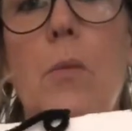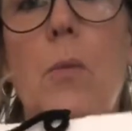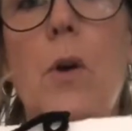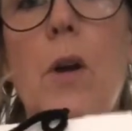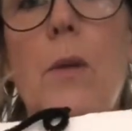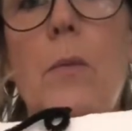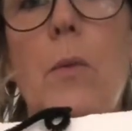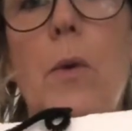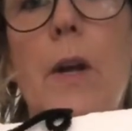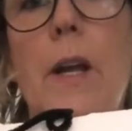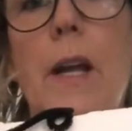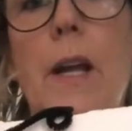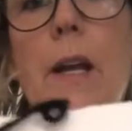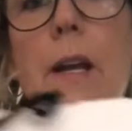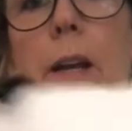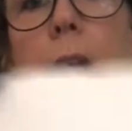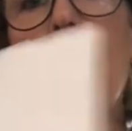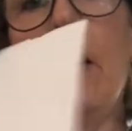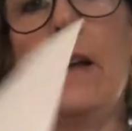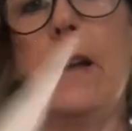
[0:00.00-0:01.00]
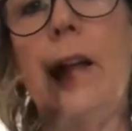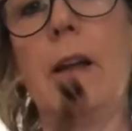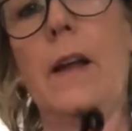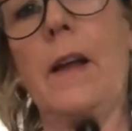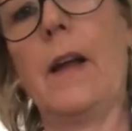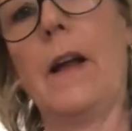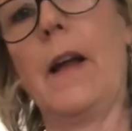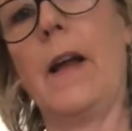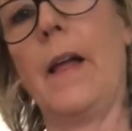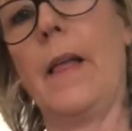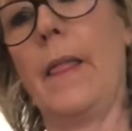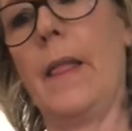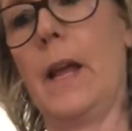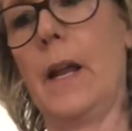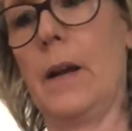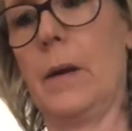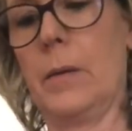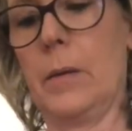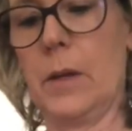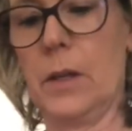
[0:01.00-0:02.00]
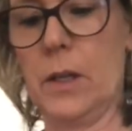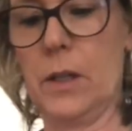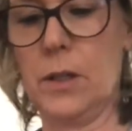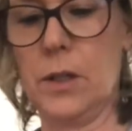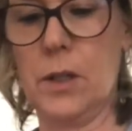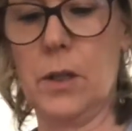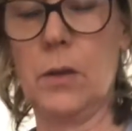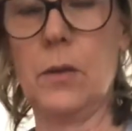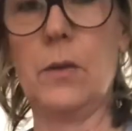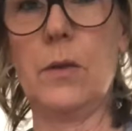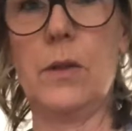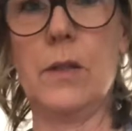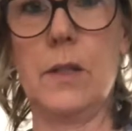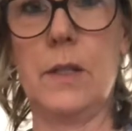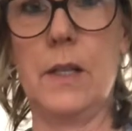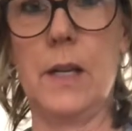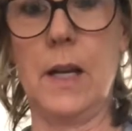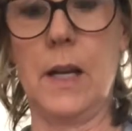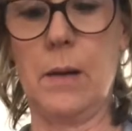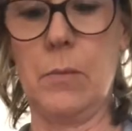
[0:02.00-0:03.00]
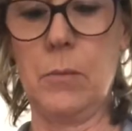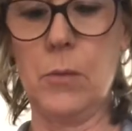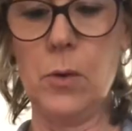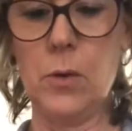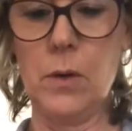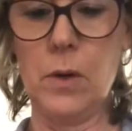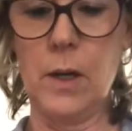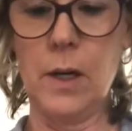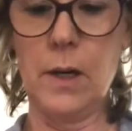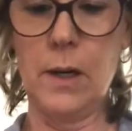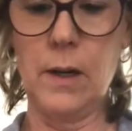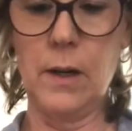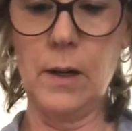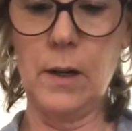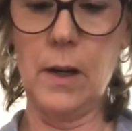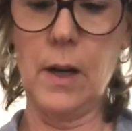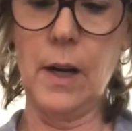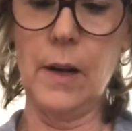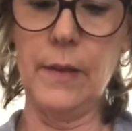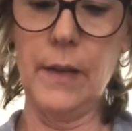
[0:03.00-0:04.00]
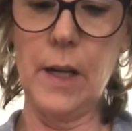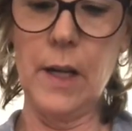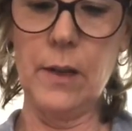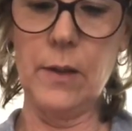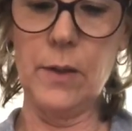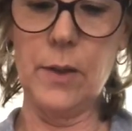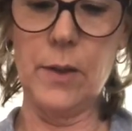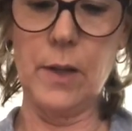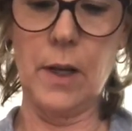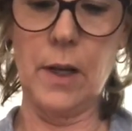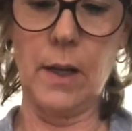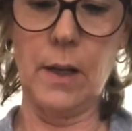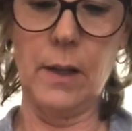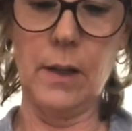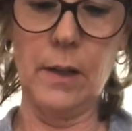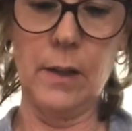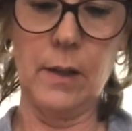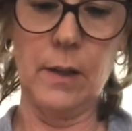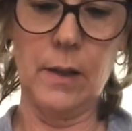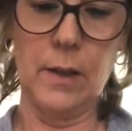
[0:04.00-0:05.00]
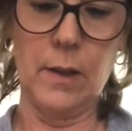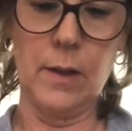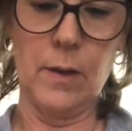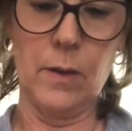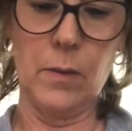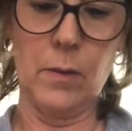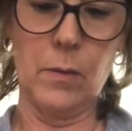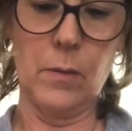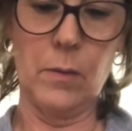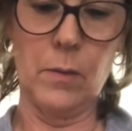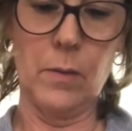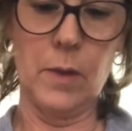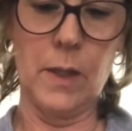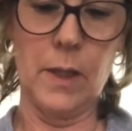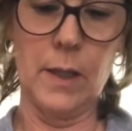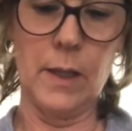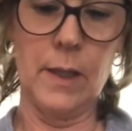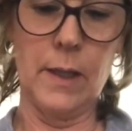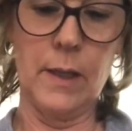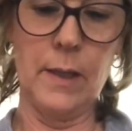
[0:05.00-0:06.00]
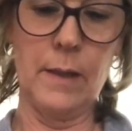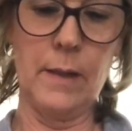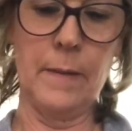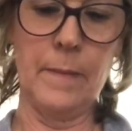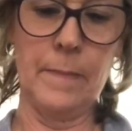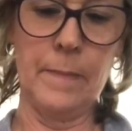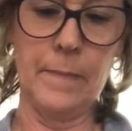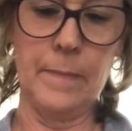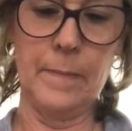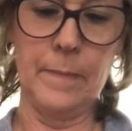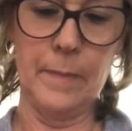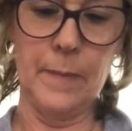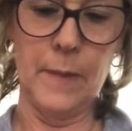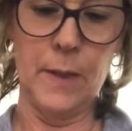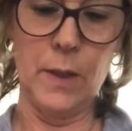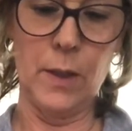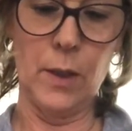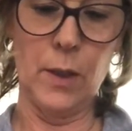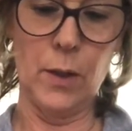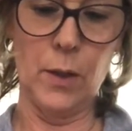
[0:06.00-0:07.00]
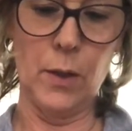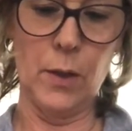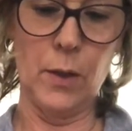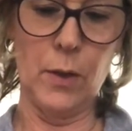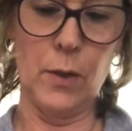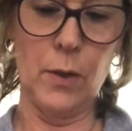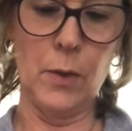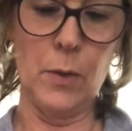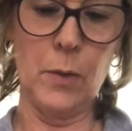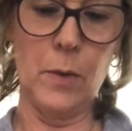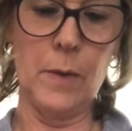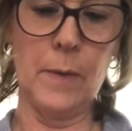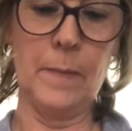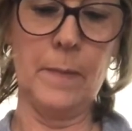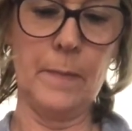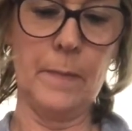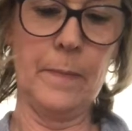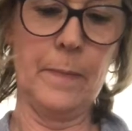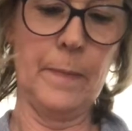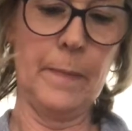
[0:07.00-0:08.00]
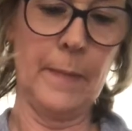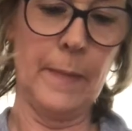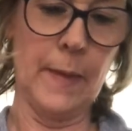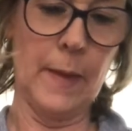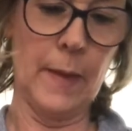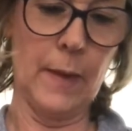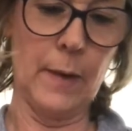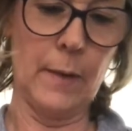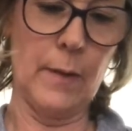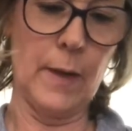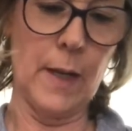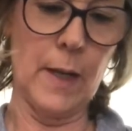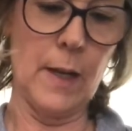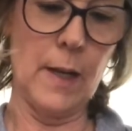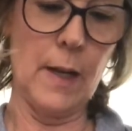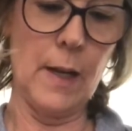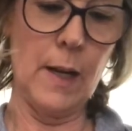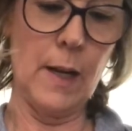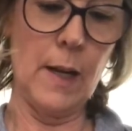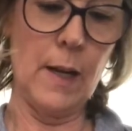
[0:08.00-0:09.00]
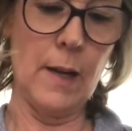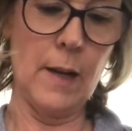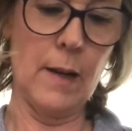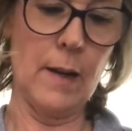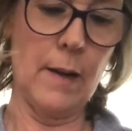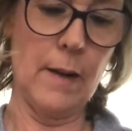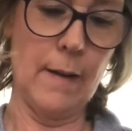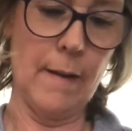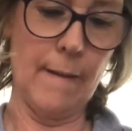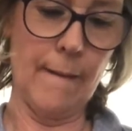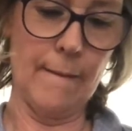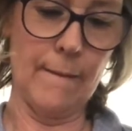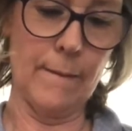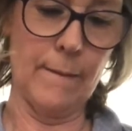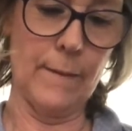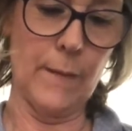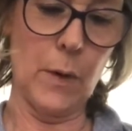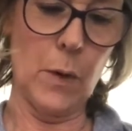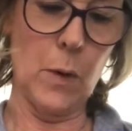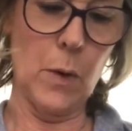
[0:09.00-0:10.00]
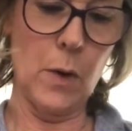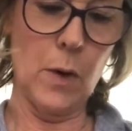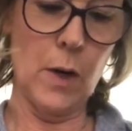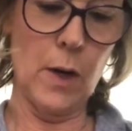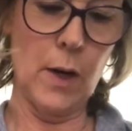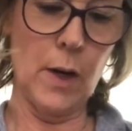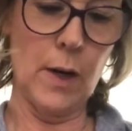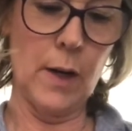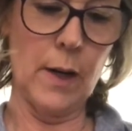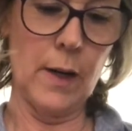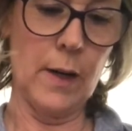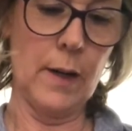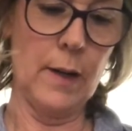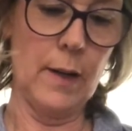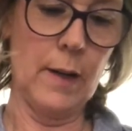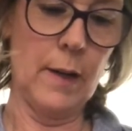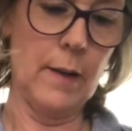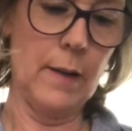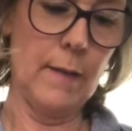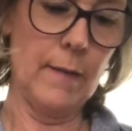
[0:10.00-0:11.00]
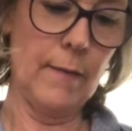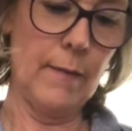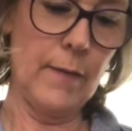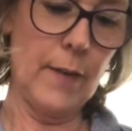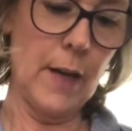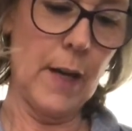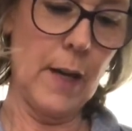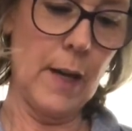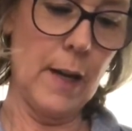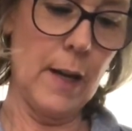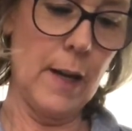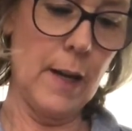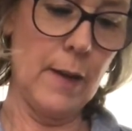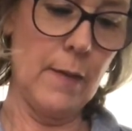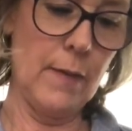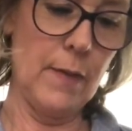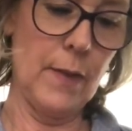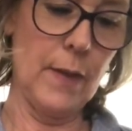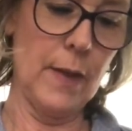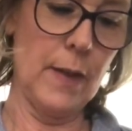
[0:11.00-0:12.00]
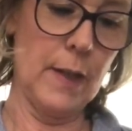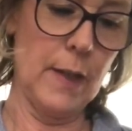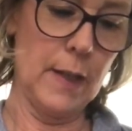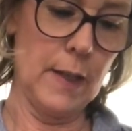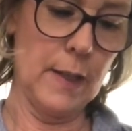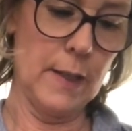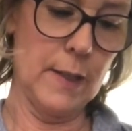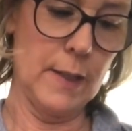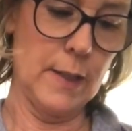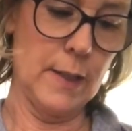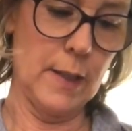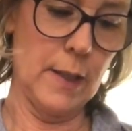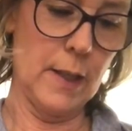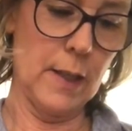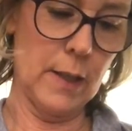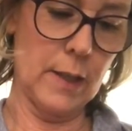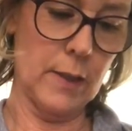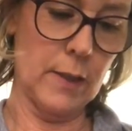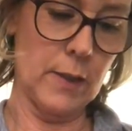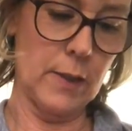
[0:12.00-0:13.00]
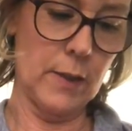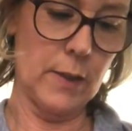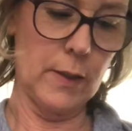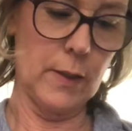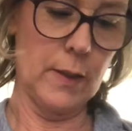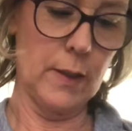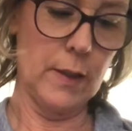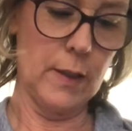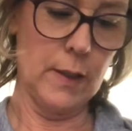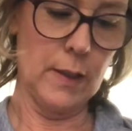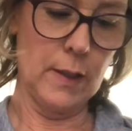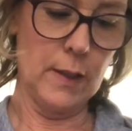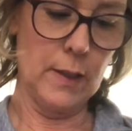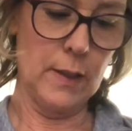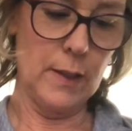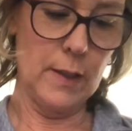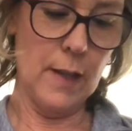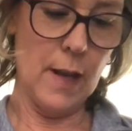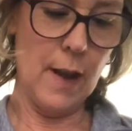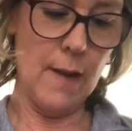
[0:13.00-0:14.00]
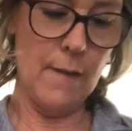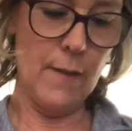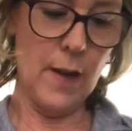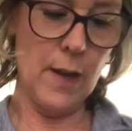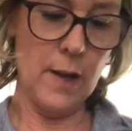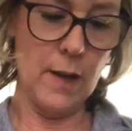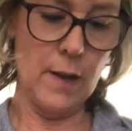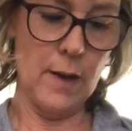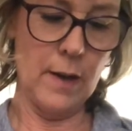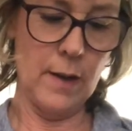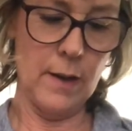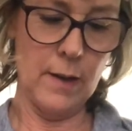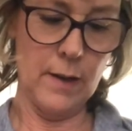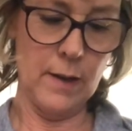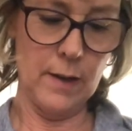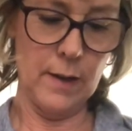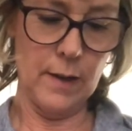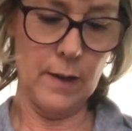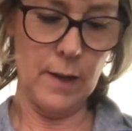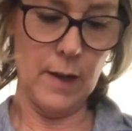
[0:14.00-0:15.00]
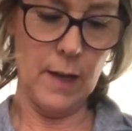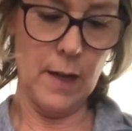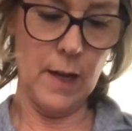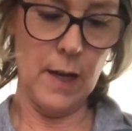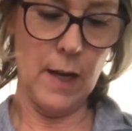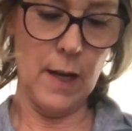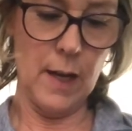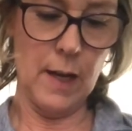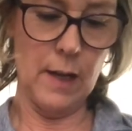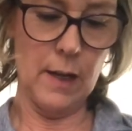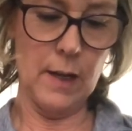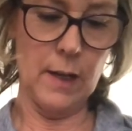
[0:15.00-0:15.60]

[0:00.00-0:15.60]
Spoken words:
one wing, and then I'm going to do 10 more on the other side. 1, 2, 3, 4, 5, 6, 7, 8,